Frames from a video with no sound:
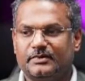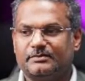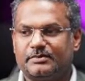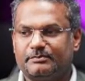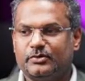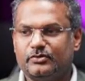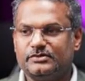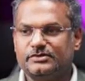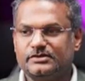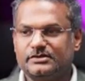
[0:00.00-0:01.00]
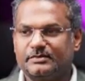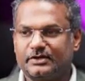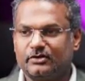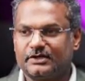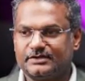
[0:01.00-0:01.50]
You can make
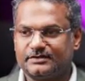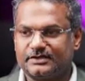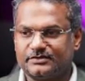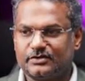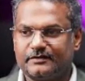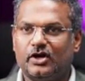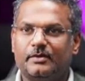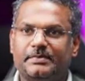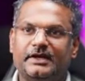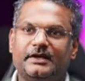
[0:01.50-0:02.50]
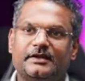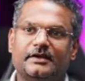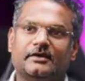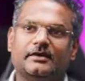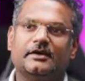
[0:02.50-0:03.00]
proposals, you can make all kinds of things. So I
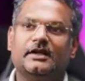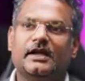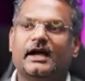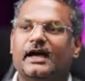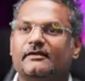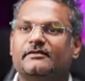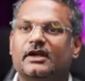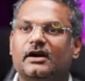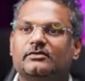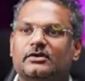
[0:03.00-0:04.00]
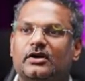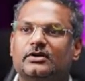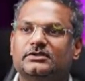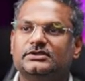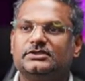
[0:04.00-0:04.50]
copied it here and I've
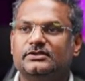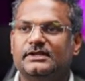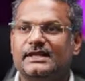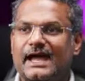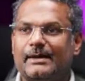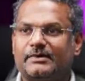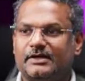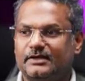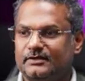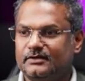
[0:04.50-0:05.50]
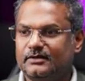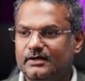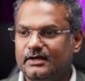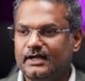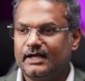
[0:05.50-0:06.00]
now gone to
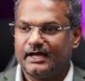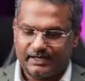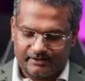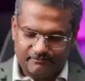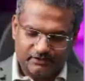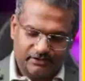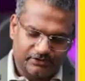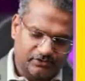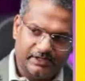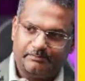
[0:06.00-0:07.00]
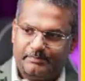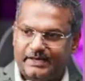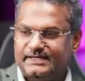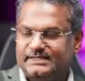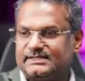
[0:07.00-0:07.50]
Napkin and I've
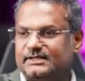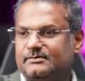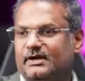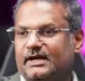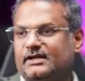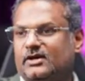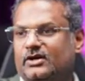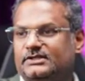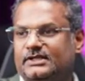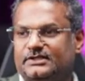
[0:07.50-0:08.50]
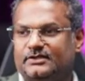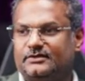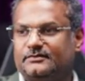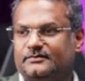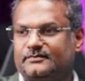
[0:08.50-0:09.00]
literally pasted my
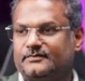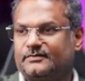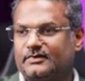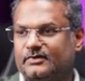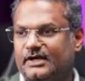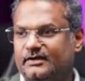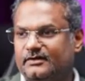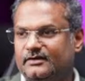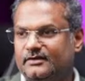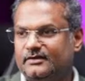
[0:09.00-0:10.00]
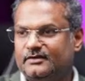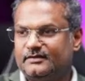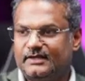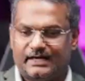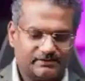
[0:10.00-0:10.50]
content here. Okay.
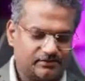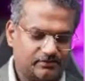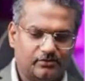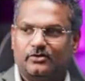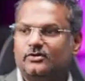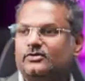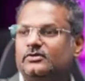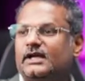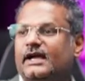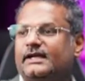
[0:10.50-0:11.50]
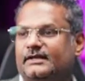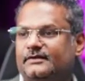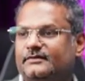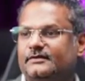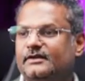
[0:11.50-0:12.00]
That's
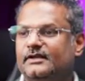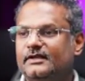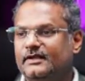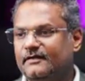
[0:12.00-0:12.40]
all I did.